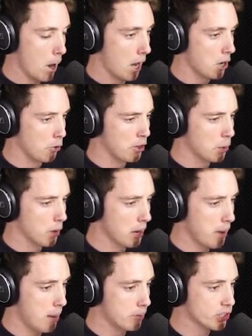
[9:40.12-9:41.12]
I don't think we're going
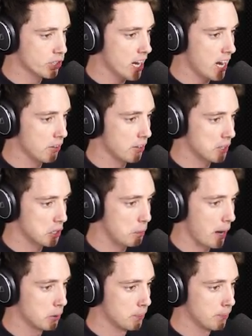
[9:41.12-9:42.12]
to be able to see anything this
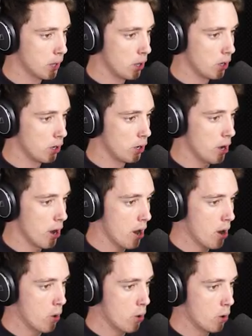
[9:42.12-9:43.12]
battle.
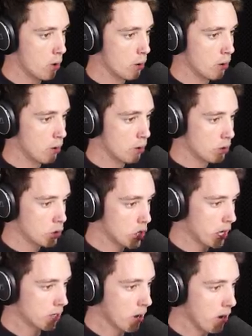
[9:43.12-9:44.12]
No!
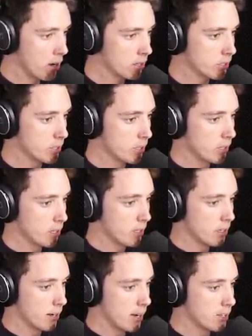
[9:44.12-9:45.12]
Chuck Norris
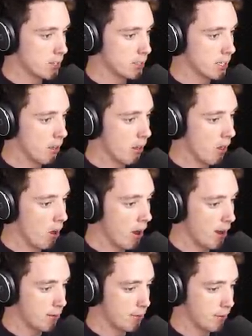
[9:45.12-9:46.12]
is still
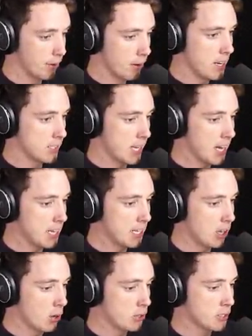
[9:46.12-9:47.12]
alive. He's getting
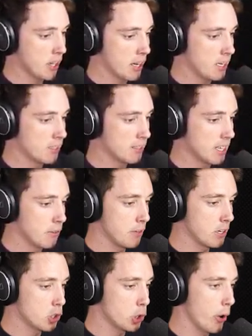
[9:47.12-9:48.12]
closer. He's
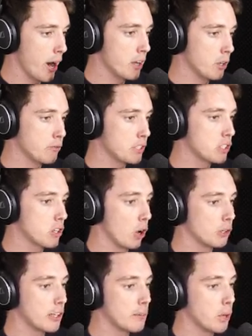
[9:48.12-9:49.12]
leaving a trail of his
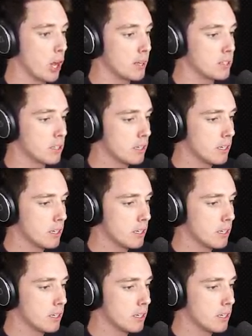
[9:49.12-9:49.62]
godly blood.